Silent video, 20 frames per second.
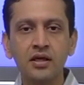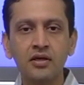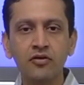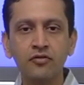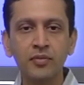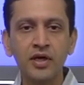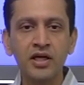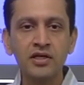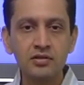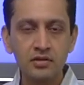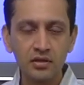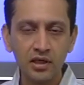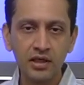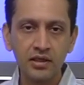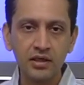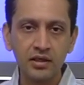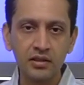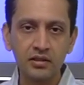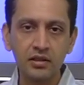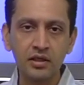If by
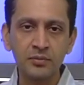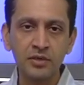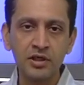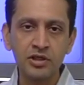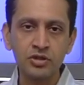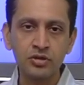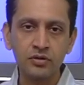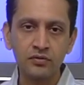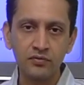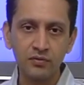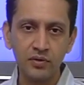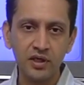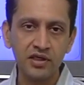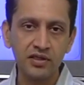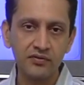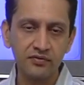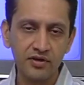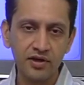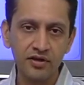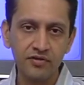training a bunch of
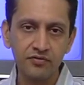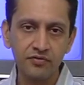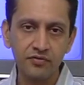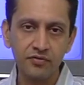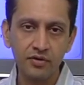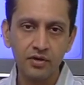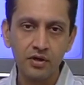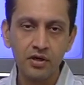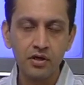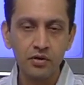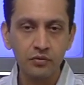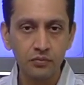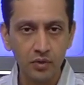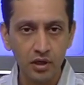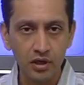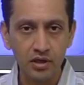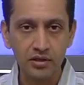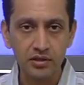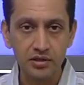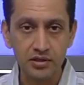25
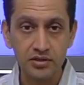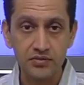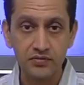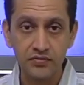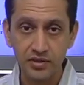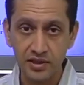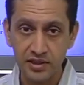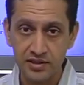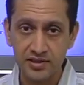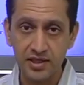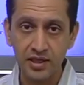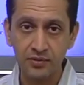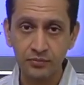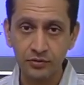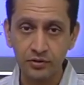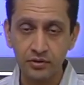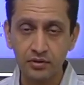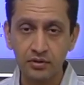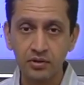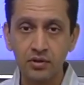workers, for
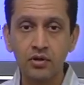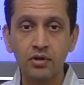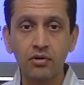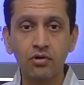example,